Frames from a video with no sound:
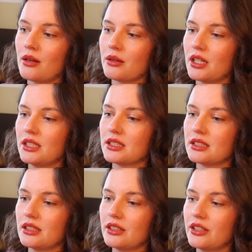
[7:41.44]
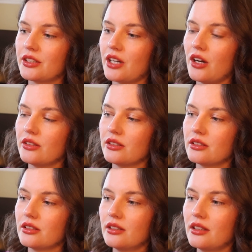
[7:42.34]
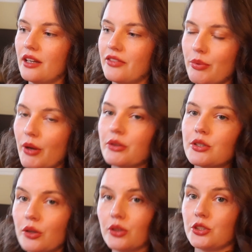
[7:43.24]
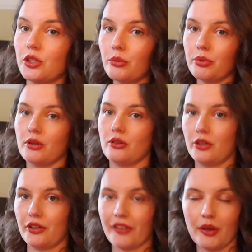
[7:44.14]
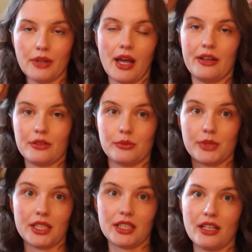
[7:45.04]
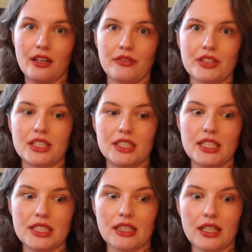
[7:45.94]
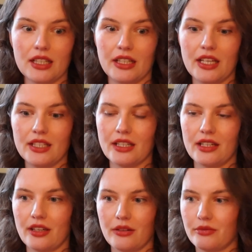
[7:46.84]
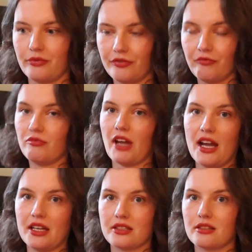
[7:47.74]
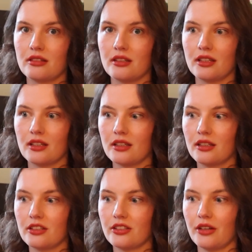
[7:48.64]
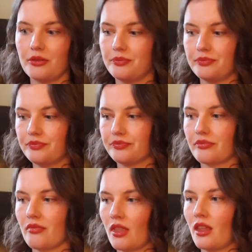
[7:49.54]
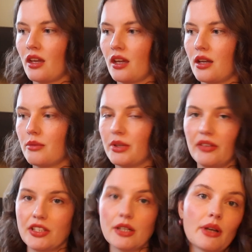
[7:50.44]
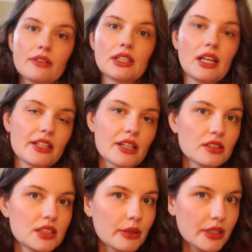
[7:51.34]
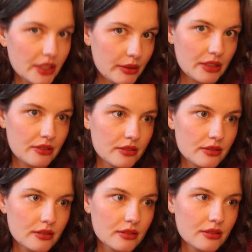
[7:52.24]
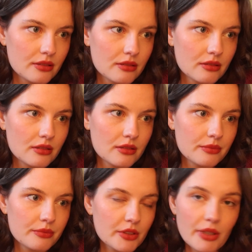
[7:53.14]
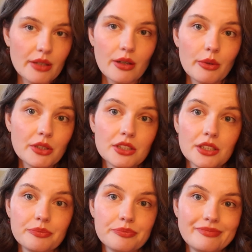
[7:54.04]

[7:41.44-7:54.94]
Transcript: Because you can't, if you poke a torch up or your phone light or something, it obviously sees that and hears it and goes and hides. So, but if you don't have the light, you can't see what you're doing. So I don't know what to do.